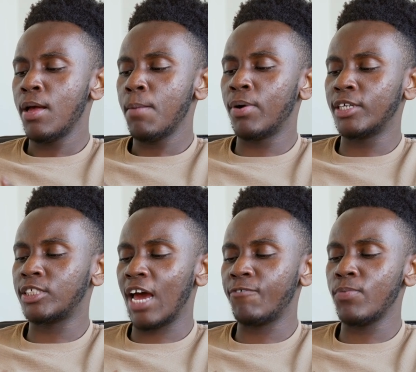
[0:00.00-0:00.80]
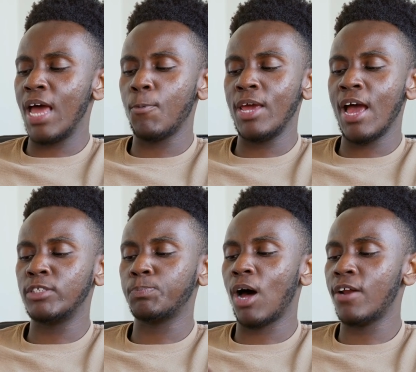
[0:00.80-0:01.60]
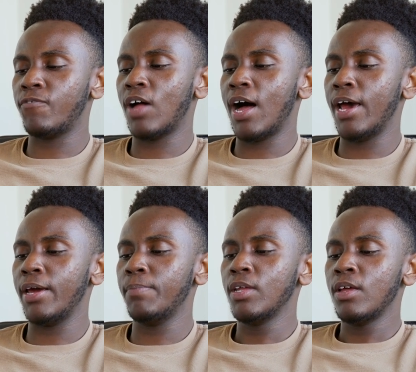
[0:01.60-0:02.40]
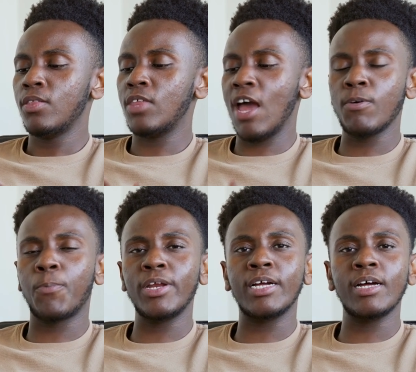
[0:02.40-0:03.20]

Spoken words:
But aside from that, we have Spotify. They have a pretty good